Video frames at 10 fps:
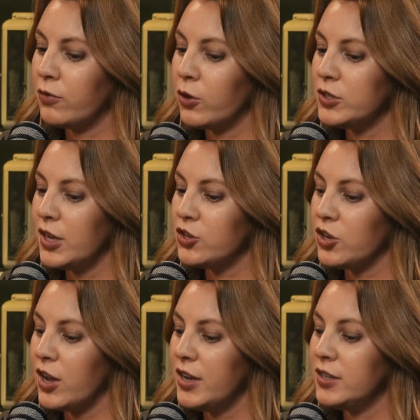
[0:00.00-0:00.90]

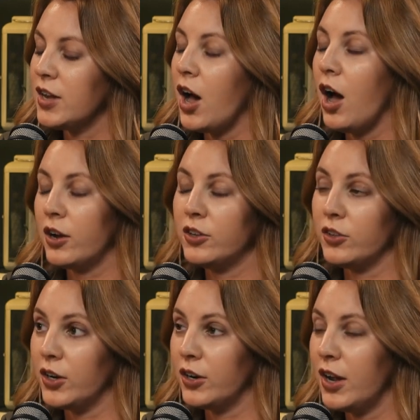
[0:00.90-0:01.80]
rosacea is
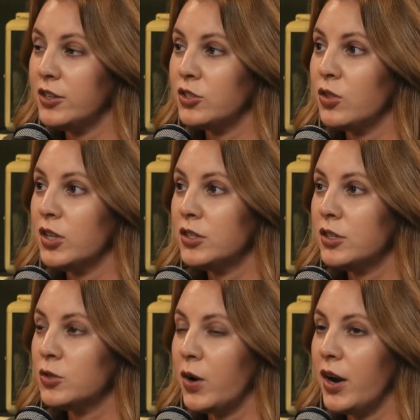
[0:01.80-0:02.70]
ocular. And so this
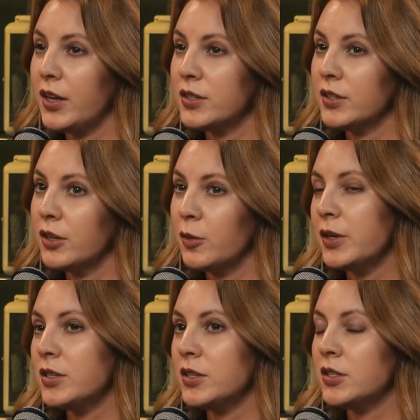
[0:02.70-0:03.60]
is where it gets a little
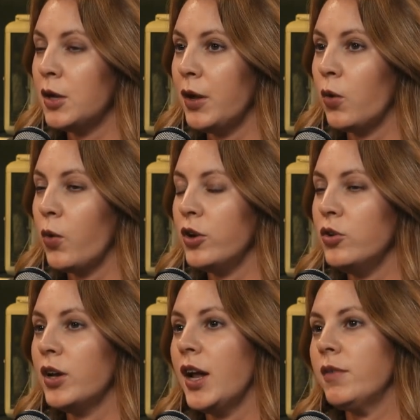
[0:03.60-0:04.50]
bit systemic, where you
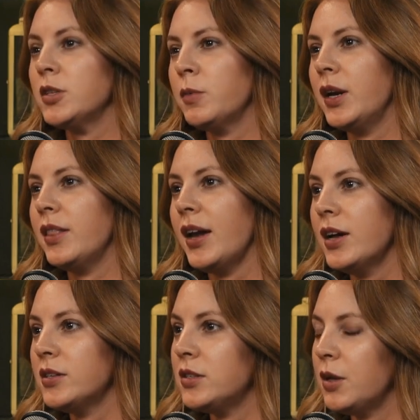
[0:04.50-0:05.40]
can have somebody that
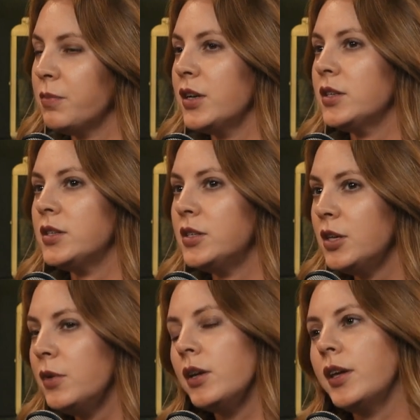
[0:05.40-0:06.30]
has something
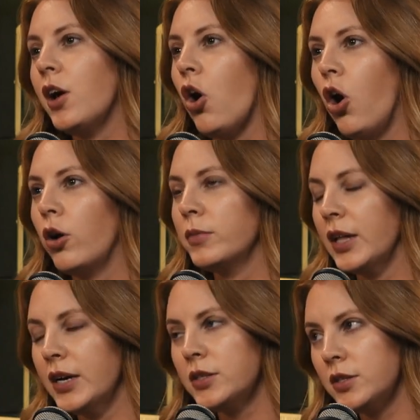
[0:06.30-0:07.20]
seemingly
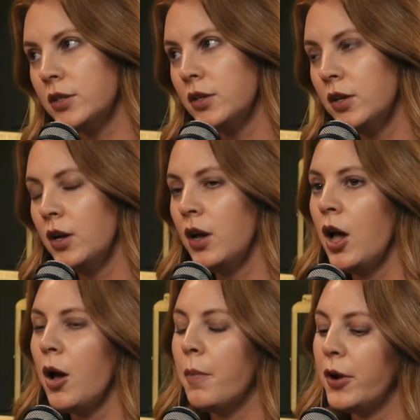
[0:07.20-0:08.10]
harmless,
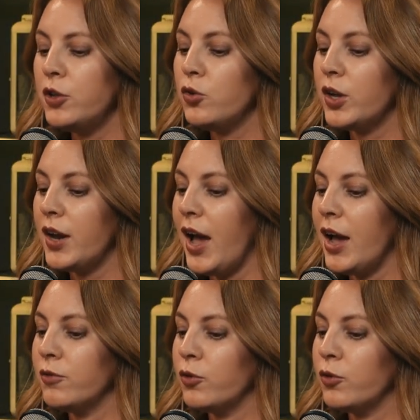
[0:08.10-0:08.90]
but you can have